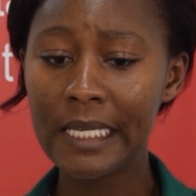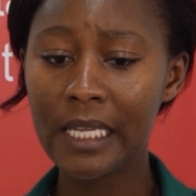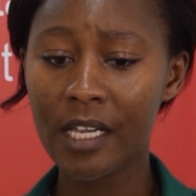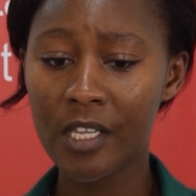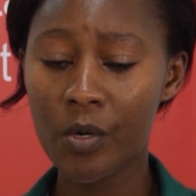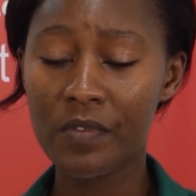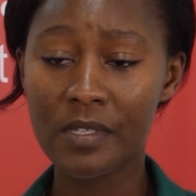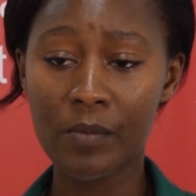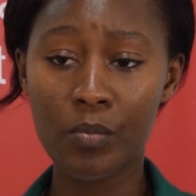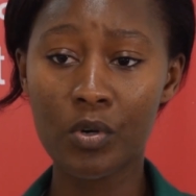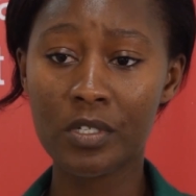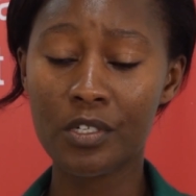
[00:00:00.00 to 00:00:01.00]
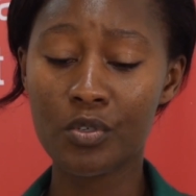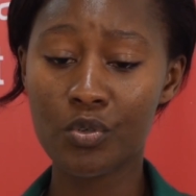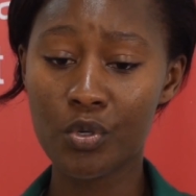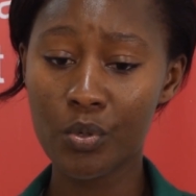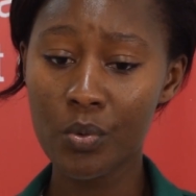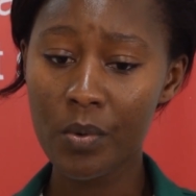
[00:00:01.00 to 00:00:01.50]
in Kenya, we supported
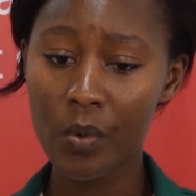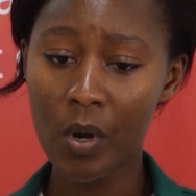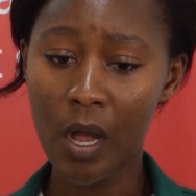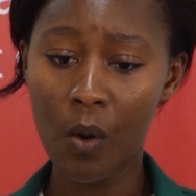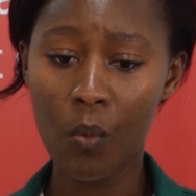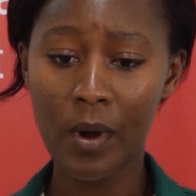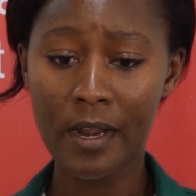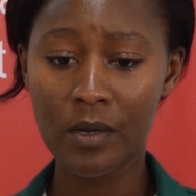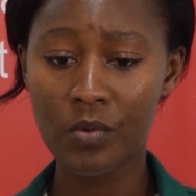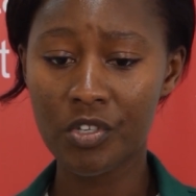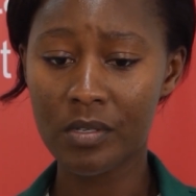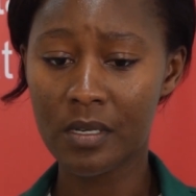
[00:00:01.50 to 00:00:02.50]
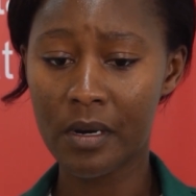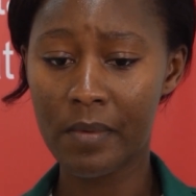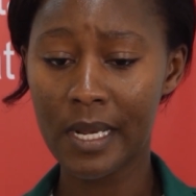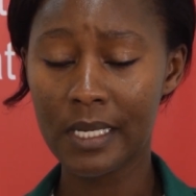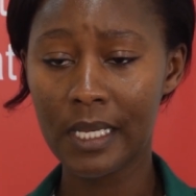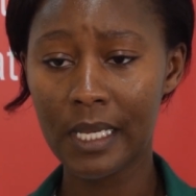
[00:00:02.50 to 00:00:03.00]
2, one which is a
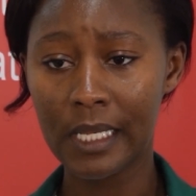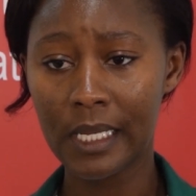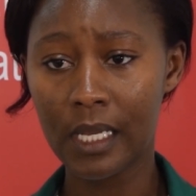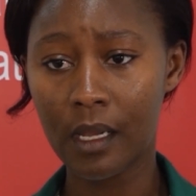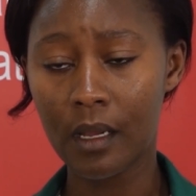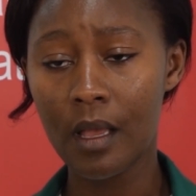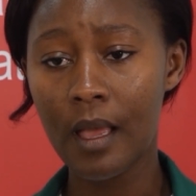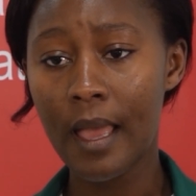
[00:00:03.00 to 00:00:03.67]
ride-hailing